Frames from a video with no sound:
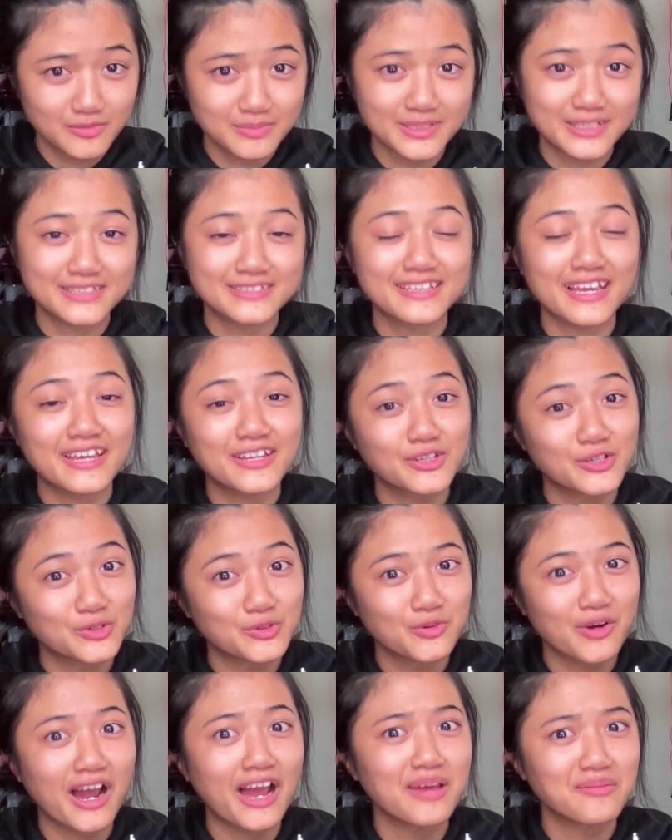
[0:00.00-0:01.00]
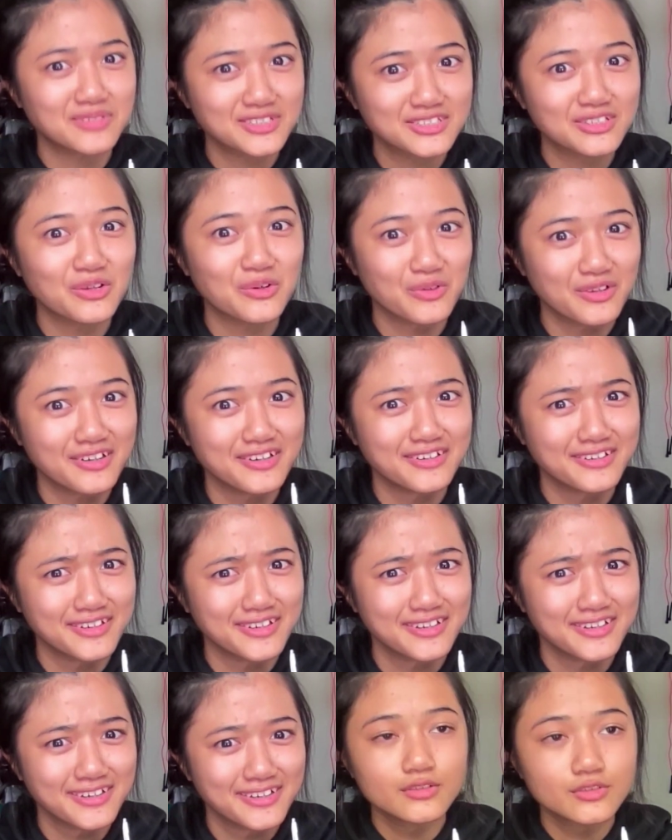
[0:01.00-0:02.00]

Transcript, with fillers: because I know I'm a slow learner.